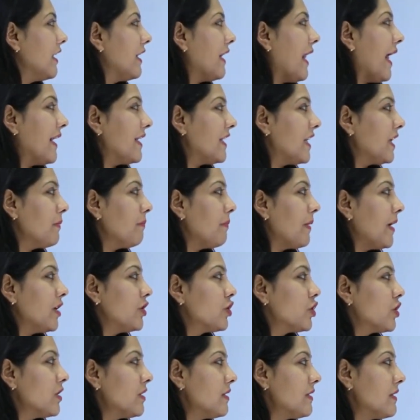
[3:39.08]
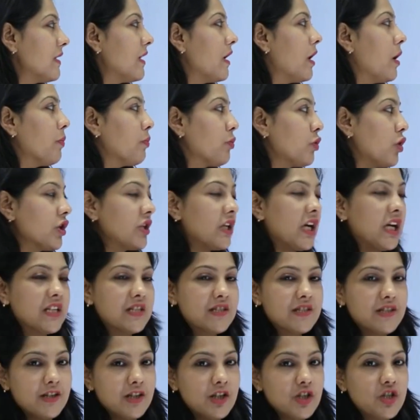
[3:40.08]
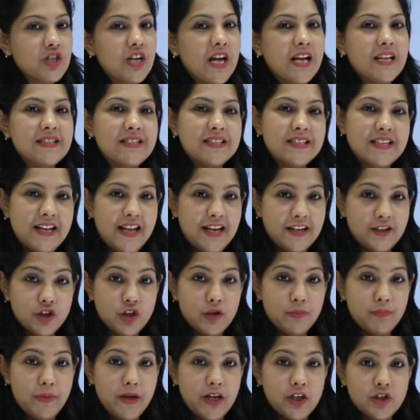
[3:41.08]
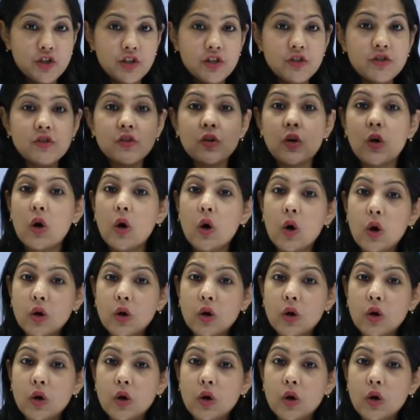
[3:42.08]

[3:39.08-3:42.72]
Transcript: Landing pages, product search and selection pages.